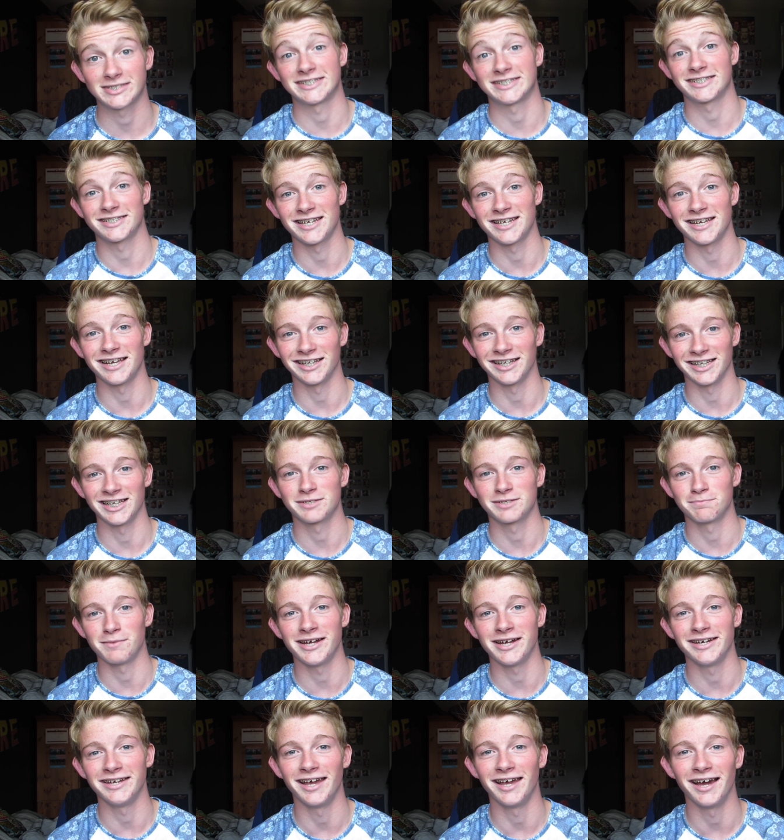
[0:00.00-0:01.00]
TLS
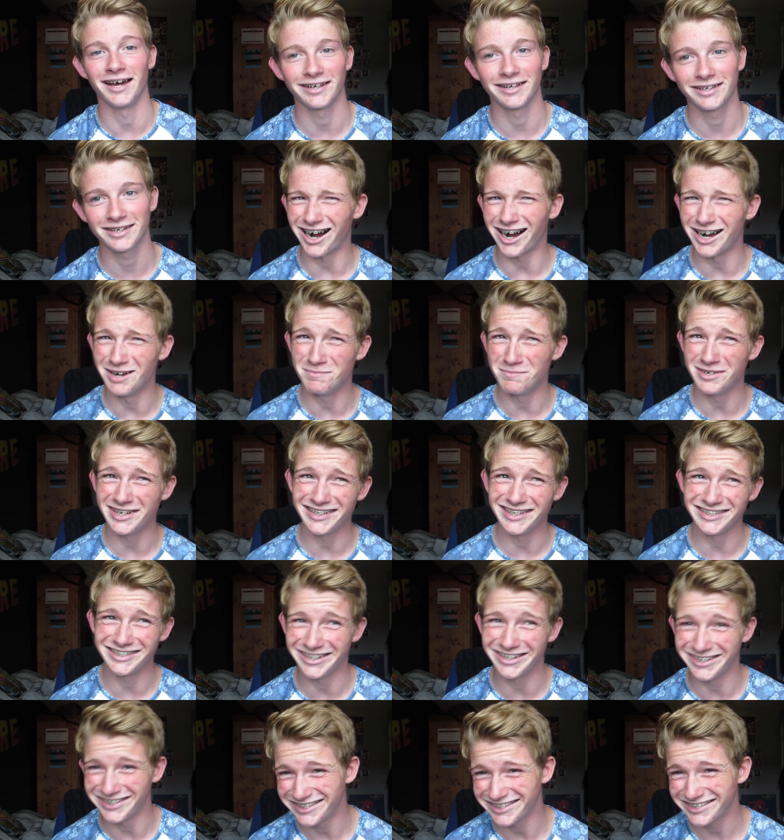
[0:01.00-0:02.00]
Maniac. I
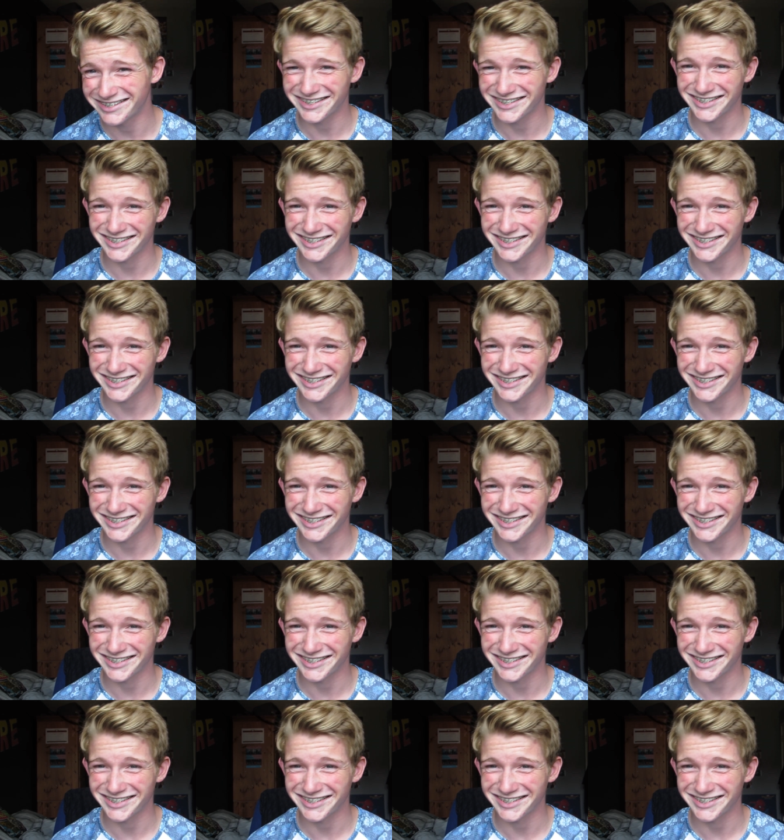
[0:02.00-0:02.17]
mean,